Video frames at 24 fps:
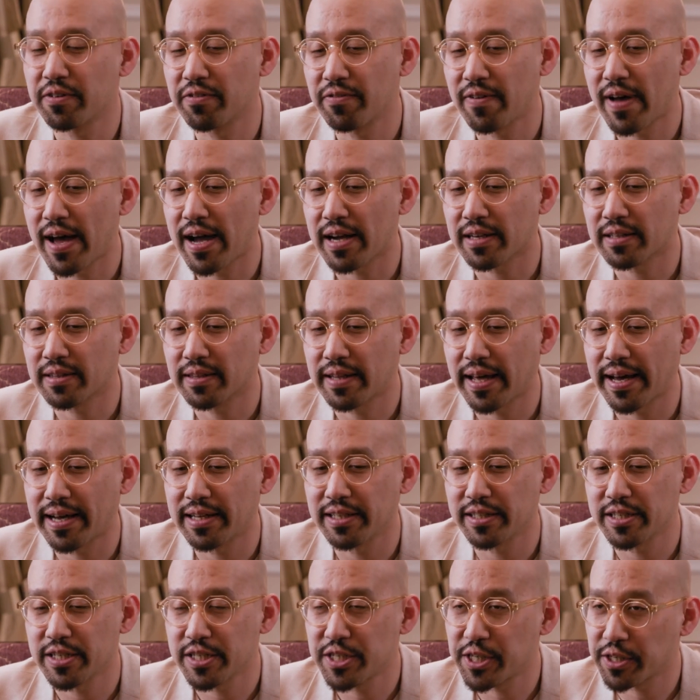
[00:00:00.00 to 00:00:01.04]
the fact
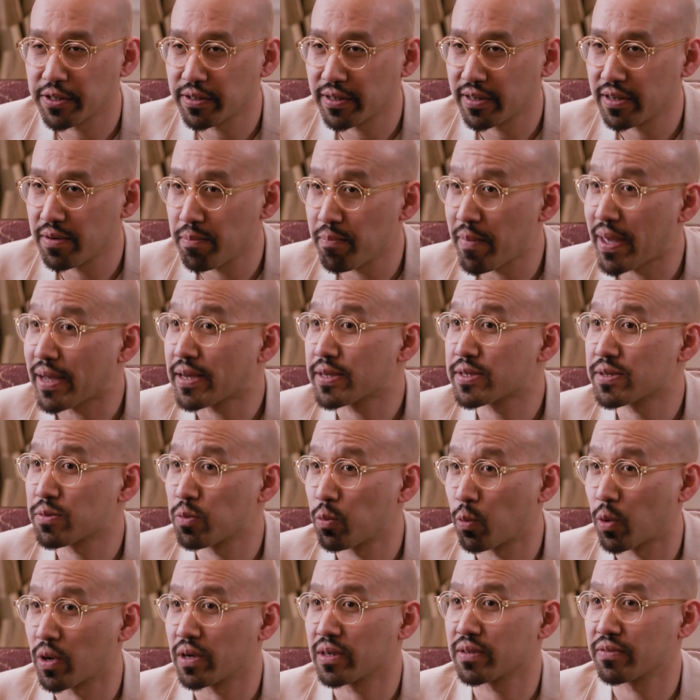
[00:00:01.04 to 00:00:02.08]
that Jira makes
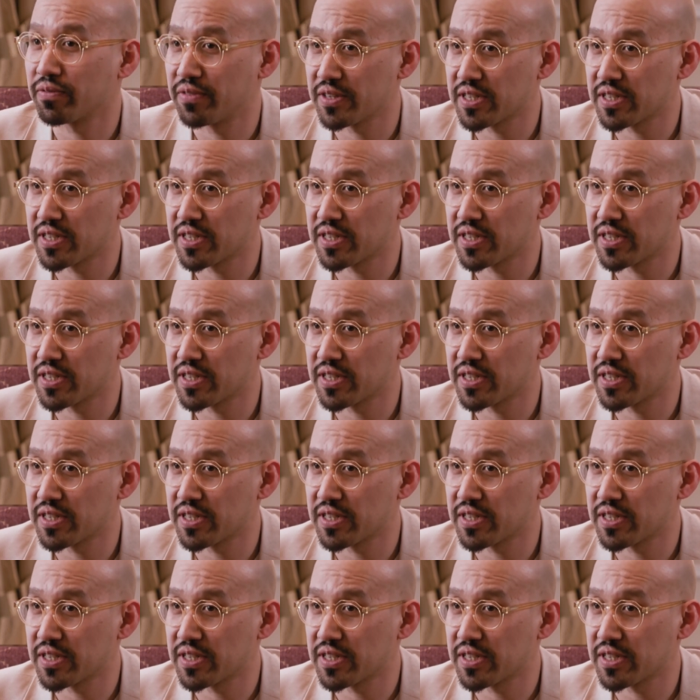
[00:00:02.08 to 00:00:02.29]
work